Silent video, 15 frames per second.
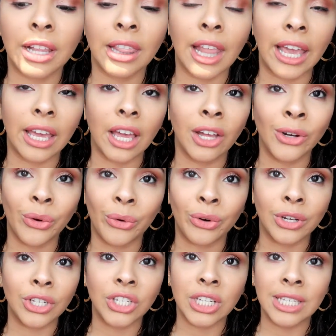a like an
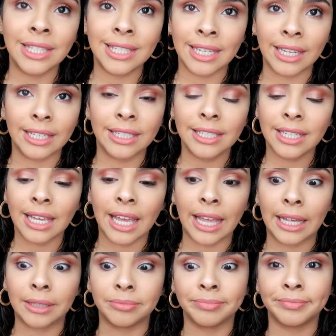orangey tint,
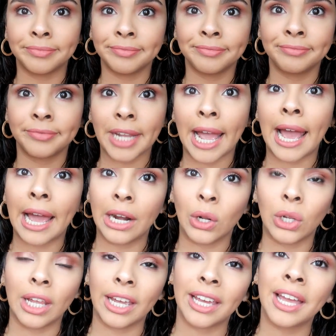and I
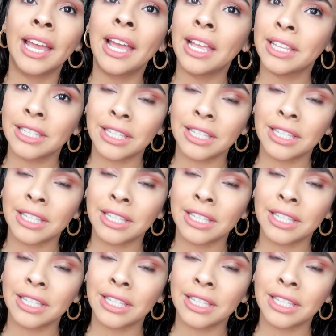don't like